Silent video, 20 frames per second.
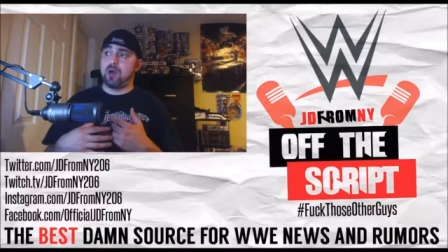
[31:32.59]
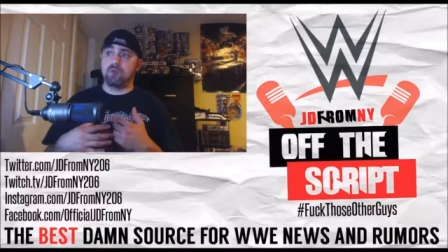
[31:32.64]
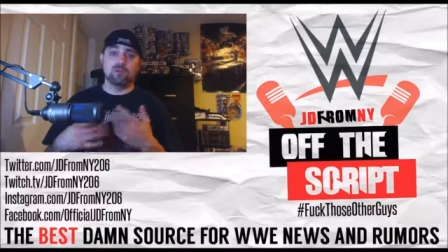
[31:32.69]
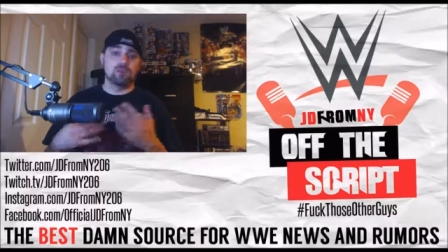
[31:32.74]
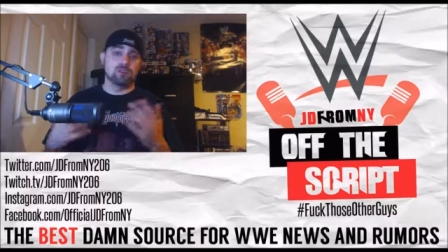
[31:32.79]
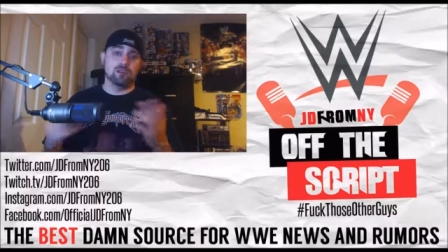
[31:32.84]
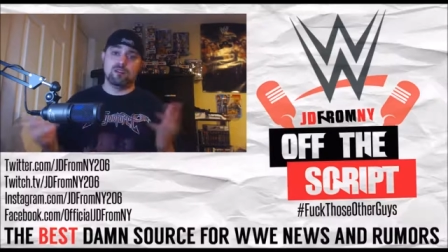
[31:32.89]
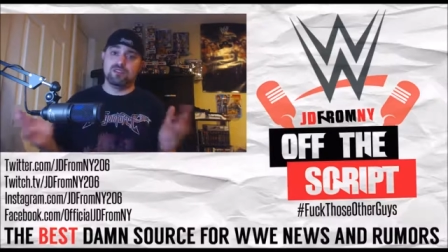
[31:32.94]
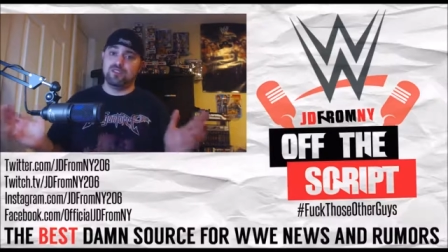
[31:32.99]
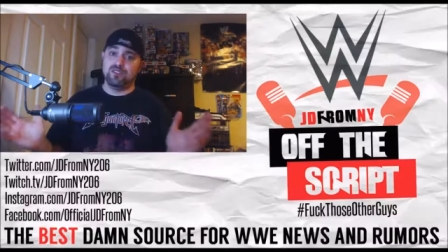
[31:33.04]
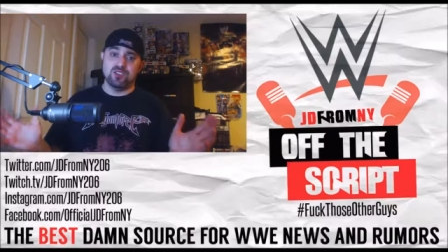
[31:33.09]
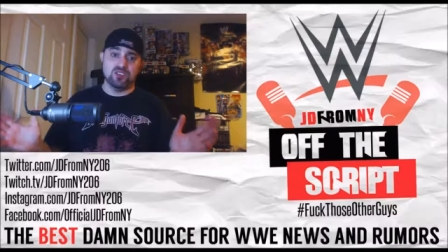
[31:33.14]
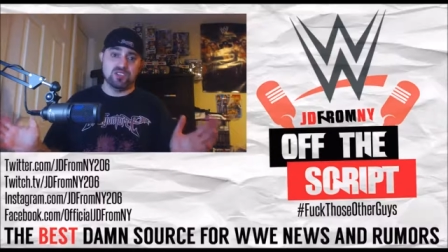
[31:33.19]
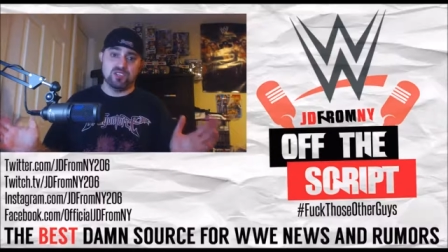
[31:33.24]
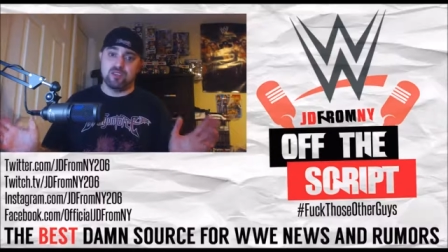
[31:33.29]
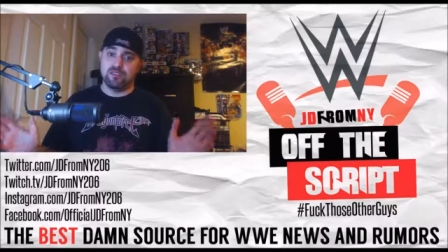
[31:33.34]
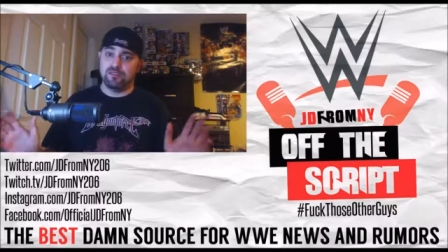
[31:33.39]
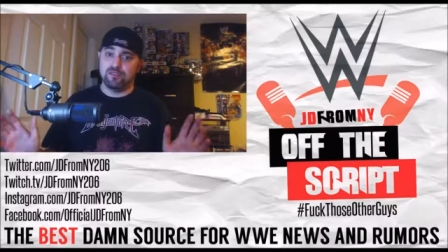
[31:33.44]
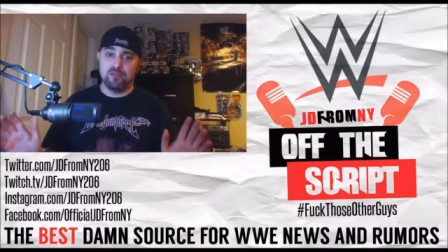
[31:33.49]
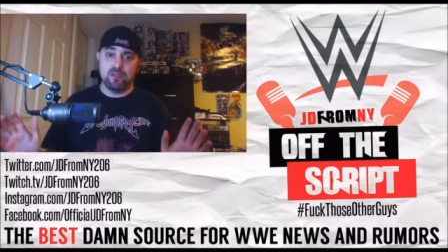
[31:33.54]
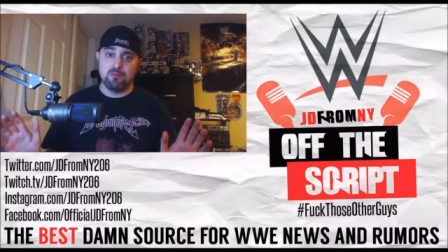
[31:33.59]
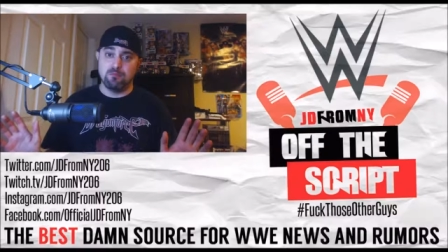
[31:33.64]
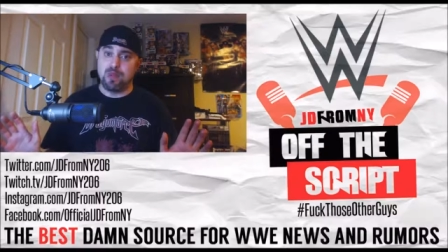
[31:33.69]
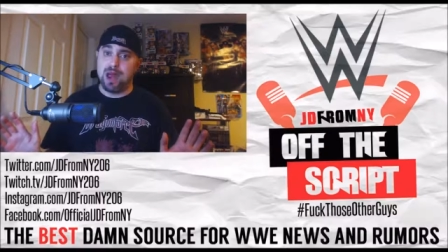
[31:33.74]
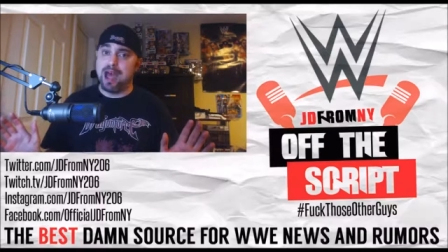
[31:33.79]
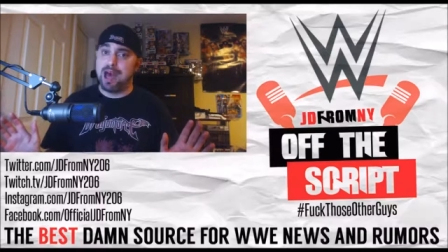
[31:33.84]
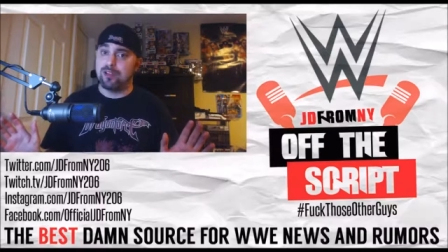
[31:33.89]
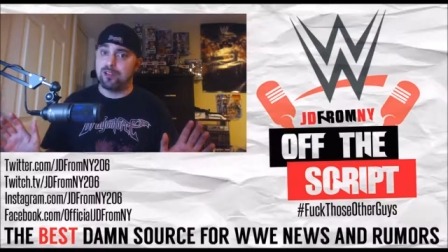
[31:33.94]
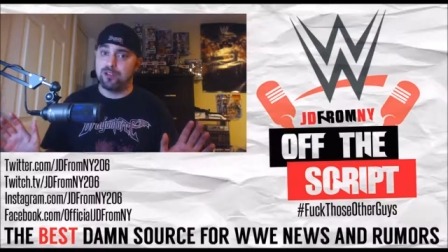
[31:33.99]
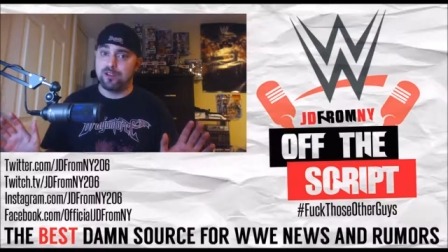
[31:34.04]
I would love to see a Finn
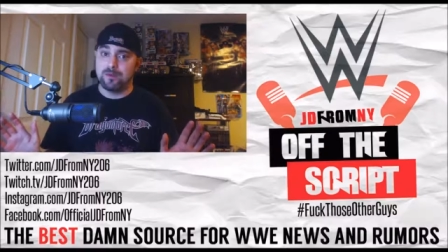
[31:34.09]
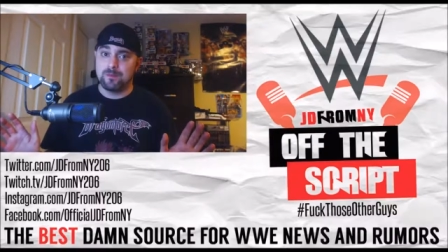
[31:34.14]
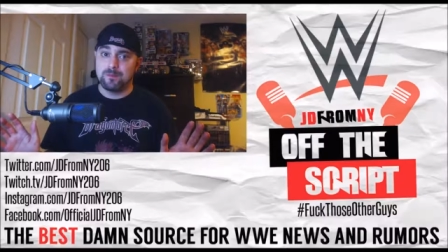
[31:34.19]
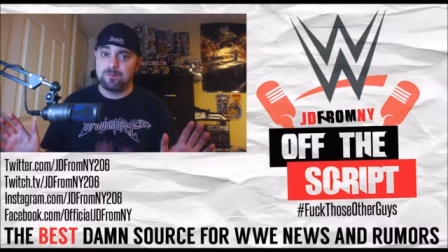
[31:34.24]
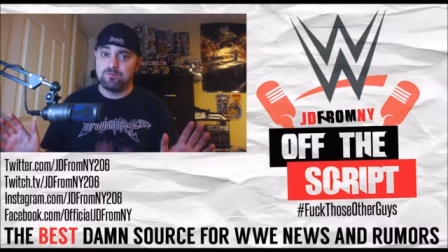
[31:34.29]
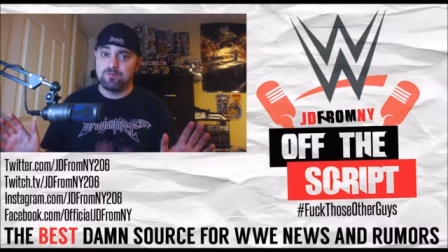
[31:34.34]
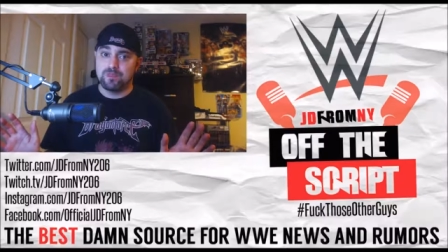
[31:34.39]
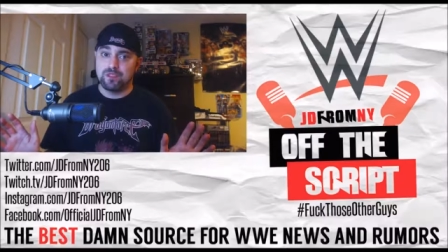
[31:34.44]
Balor